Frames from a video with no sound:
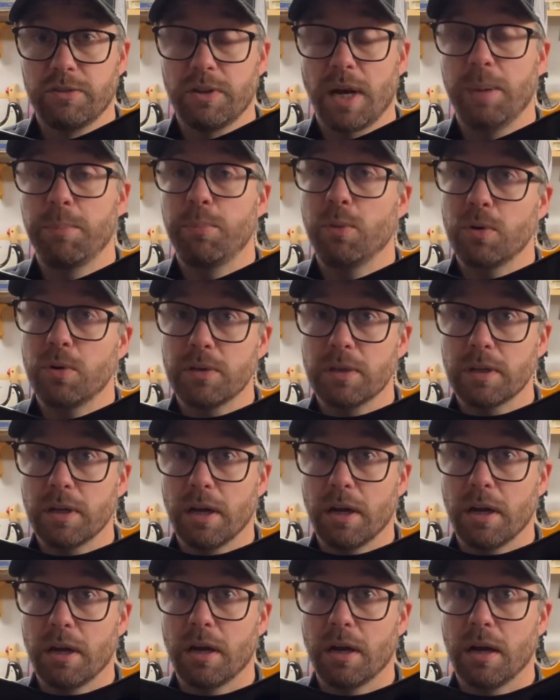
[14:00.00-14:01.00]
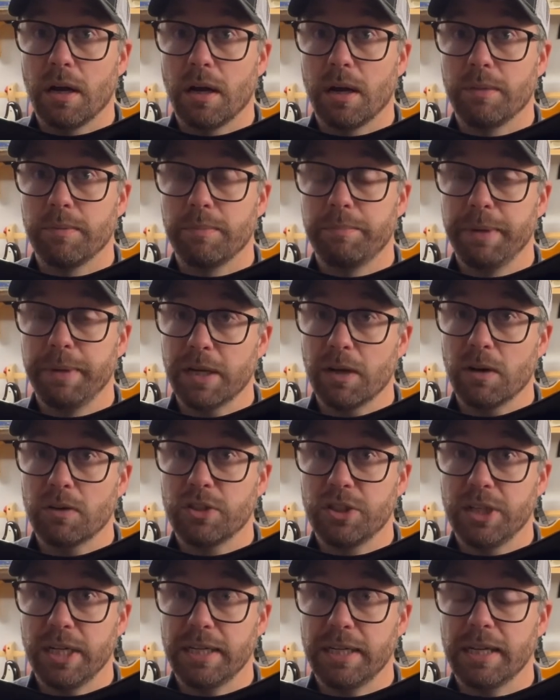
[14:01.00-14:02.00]
I bought a pickguard
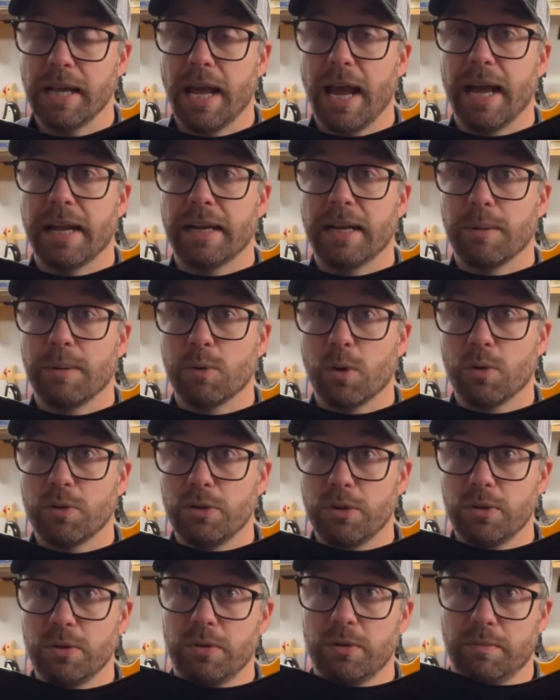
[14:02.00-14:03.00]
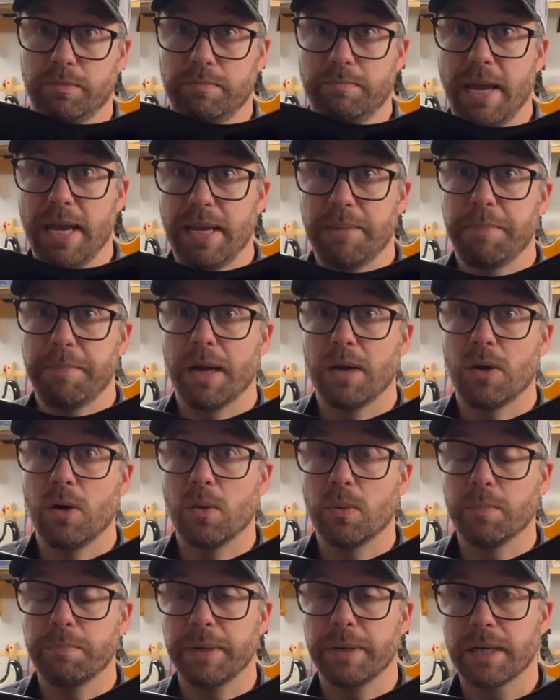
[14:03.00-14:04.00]
sheet and I'm going to make my
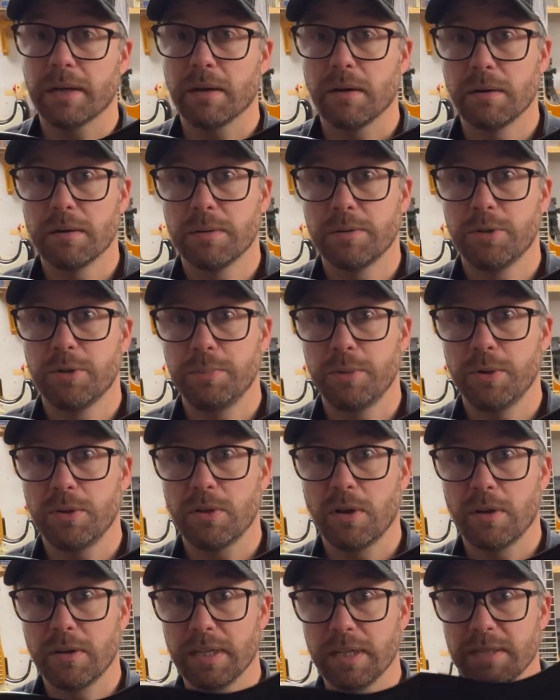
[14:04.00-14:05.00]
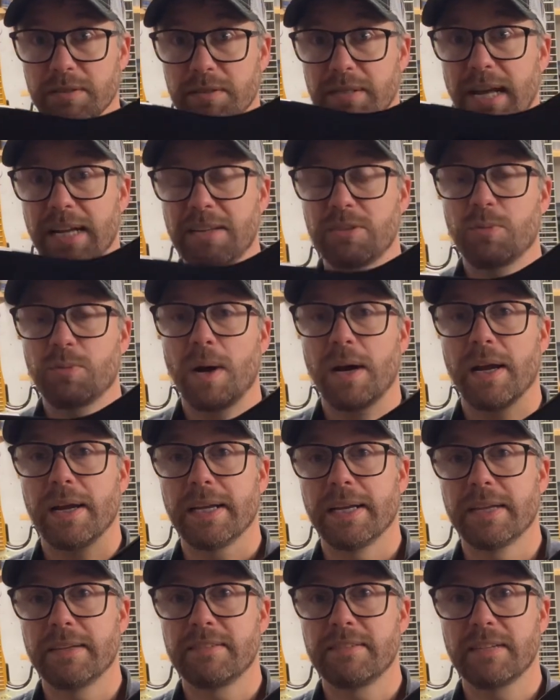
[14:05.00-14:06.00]
own pickguard to put on this. That's why
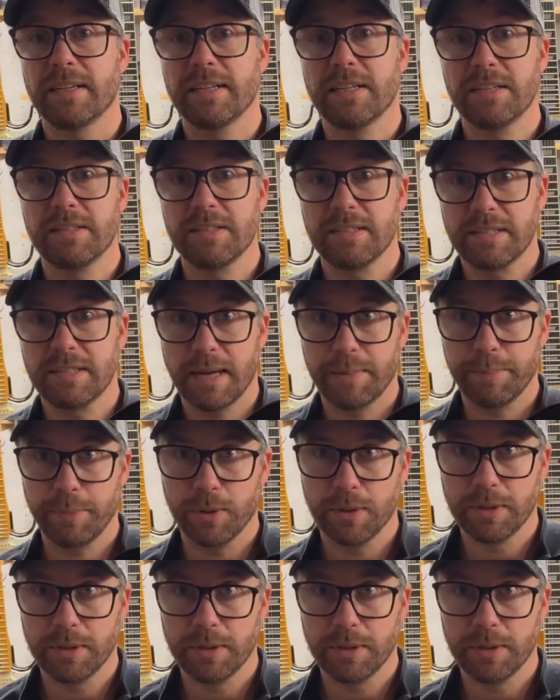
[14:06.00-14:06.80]
it's disassembled.